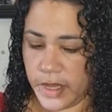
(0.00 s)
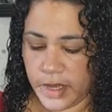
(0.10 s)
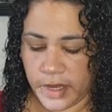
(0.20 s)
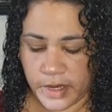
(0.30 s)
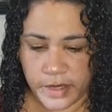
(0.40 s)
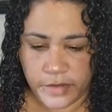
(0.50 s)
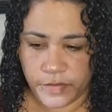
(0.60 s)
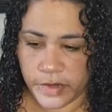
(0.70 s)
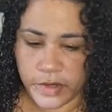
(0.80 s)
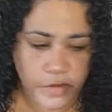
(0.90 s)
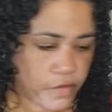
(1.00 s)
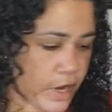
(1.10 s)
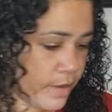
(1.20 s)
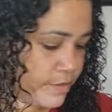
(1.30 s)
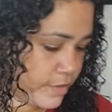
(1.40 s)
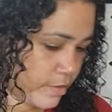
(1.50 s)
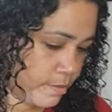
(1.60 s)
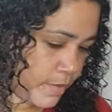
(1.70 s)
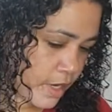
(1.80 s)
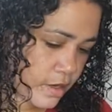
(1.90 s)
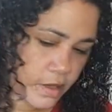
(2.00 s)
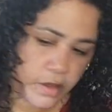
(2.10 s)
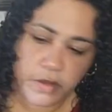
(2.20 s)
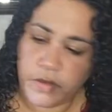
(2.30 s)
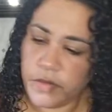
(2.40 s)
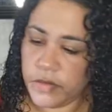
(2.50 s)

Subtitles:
And we're gonna grab some Myco.